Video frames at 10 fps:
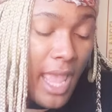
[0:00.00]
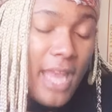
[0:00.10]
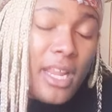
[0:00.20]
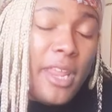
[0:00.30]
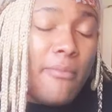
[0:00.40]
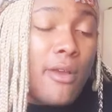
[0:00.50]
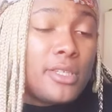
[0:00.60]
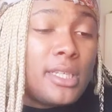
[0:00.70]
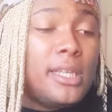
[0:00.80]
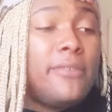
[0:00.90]
How to
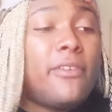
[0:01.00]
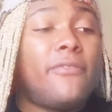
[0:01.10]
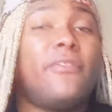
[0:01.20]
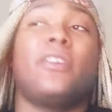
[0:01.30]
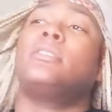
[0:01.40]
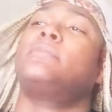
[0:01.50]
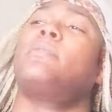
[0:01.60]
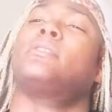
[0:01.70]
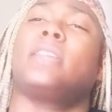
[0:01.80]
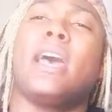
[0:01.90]
emotionally fulfill this
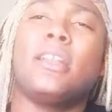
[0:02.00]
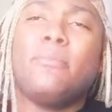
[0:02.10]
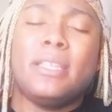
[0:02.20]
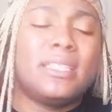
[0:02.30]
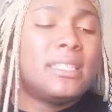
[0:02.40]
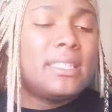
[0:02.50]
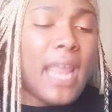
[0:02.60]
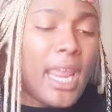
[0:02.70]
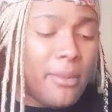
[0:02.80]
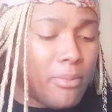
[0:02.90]
person. How to be
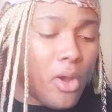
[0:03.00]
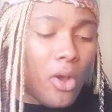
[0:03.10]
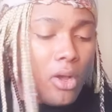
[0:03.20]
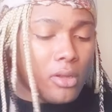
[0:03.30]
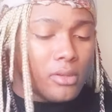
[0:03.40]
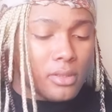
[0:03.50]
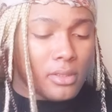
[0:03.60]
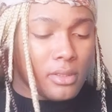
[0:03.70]
stable.